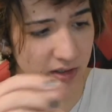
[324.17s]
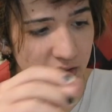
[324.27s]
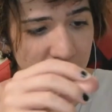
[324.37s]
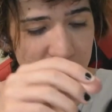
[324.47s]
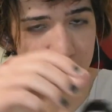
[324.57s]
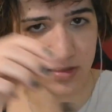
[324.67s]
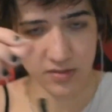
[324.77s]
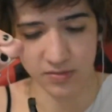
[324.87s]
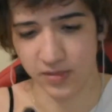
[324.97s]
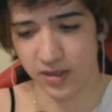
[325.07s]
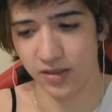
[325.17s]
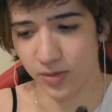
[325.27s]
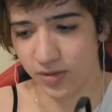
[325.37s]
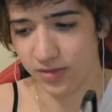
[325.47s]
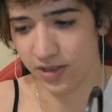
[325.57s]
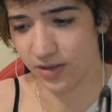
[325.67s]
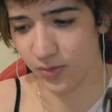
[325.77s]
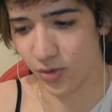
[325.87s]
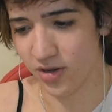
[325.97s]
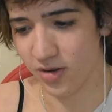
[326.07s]
I just, like, they were like
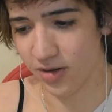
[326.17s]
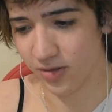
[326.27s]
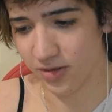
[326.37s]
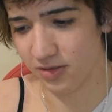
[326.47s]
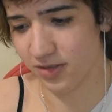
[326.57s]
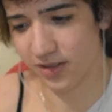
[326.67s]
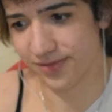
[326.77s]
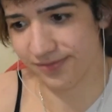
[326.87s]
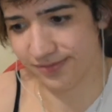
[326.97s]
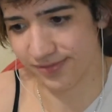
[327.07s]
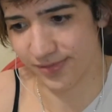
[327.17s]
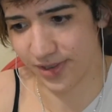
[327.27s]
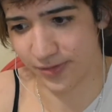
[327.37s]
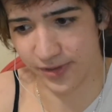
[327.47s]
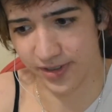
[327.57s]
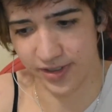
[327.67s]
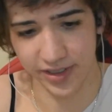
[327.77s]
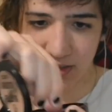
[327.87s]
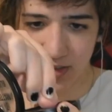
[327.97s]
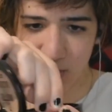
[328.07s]
€1, so I was like, why the frick not?
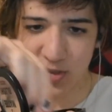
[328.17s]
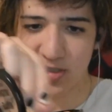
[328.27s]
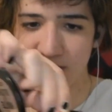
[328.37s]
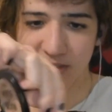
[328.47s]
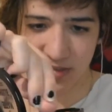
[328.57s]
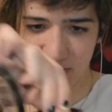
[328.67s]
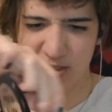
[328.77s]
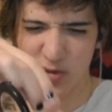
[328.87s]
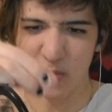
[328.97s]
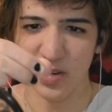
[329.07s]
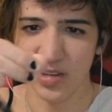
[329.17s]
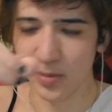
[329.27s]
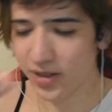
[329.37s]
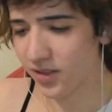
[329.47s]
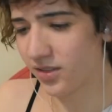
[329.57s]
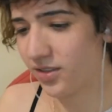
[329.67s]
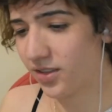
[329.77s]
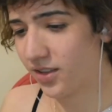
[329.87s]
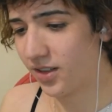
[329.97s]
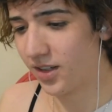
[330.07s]
You just scrub it a little bit,
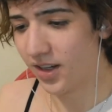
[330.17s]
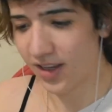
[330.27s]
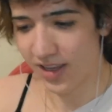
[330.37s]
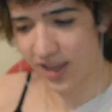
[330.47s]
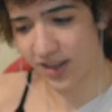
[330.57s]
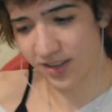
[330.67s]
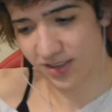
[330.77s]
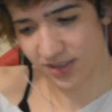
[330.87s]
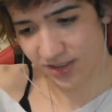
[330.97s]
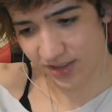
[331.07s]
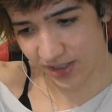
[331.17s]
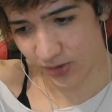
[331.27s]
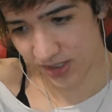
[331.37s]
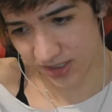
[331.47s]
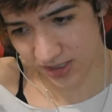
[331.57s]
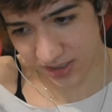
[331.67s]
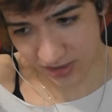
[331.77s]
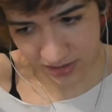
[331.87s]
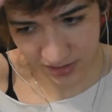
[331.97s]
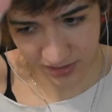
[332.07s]
and like you can
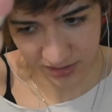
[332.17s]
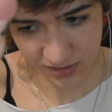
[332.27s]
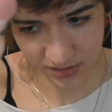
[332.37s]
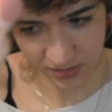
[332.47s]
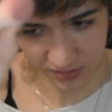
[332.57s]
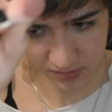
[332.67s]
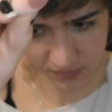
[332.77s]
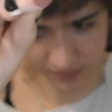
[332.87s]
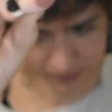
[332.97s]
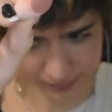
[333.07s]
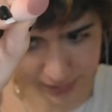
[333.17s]
see, please